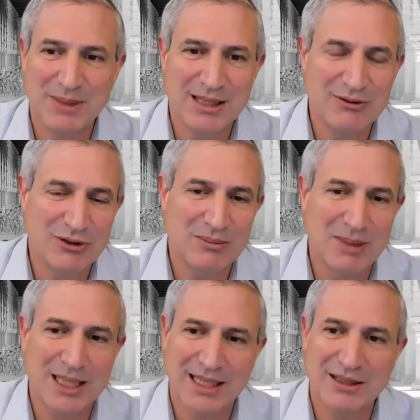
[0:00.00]
mean for
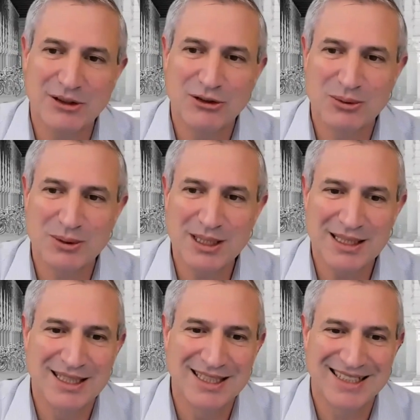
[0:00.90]
my industry